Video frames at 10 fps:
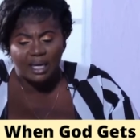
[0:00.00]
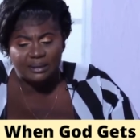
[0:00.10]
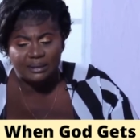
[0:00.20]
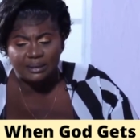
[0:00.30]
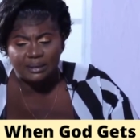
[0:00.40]

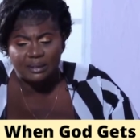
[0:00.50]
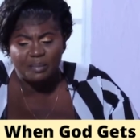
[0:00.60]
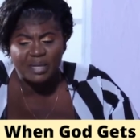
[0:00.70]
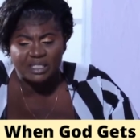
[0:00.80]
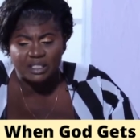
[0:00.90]
And
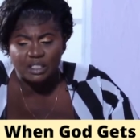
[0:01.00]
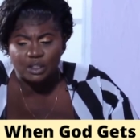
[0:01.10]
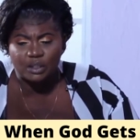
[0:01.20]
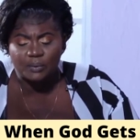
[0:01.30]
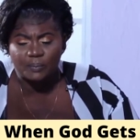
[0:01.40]
the
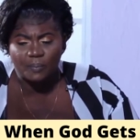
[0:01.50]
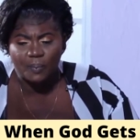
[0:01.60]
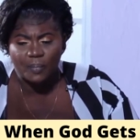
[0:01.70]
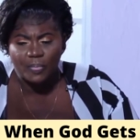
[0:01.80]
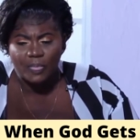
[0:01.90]
message
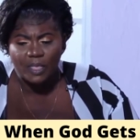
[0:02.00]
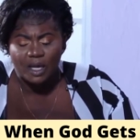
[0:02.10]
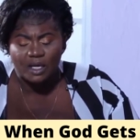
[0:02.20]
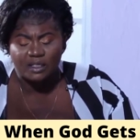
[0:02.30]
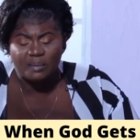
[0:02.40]

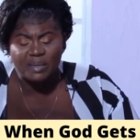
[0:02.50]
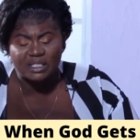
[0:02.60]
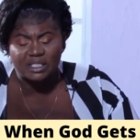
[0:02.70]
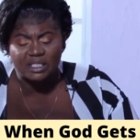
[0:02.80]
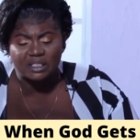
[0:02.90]

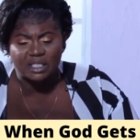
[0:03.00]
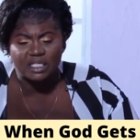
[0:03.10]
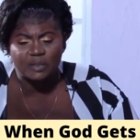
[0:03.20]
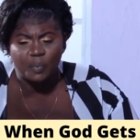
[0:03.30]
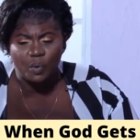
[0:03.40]
that
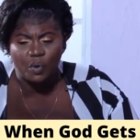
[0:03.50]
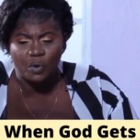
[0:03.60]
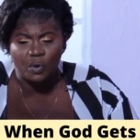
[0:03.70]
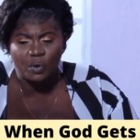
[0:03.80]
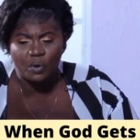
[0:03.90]
I
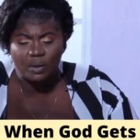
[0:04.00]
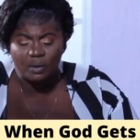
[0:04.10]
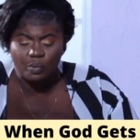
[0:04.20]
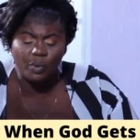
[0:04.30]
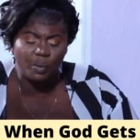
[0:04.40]
spoke
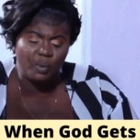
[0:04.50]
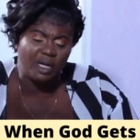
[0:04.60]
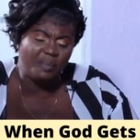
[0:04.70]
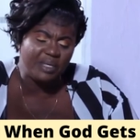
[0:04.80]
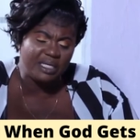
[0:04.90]

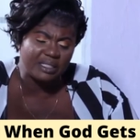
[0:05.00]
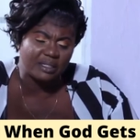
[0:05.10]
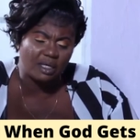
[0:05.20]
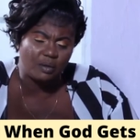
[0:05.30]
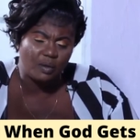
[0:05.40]
when I
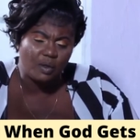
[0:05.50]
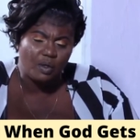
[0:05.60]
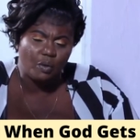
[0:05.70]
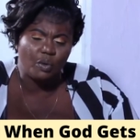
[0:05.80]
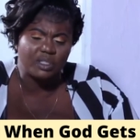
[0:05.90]
ministered
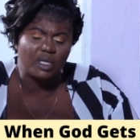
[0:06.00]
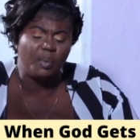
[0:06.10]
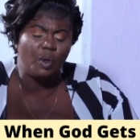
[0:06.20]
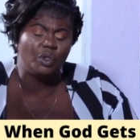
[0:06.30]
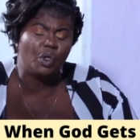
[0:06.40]
was
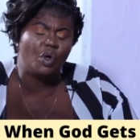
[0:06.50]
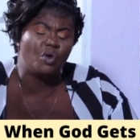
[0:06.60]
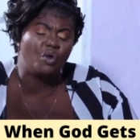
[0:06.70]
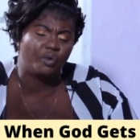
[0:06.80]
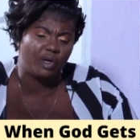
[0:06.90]
about the
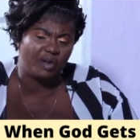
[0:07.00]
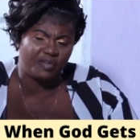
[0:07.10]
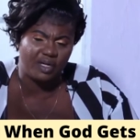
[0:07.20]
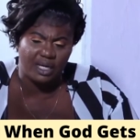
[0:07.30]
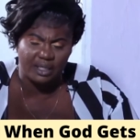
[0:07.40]
glory
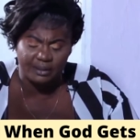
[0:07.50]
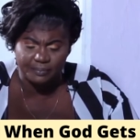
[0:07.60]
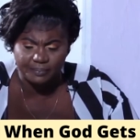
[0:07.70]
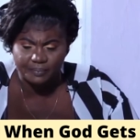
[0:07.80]
of God.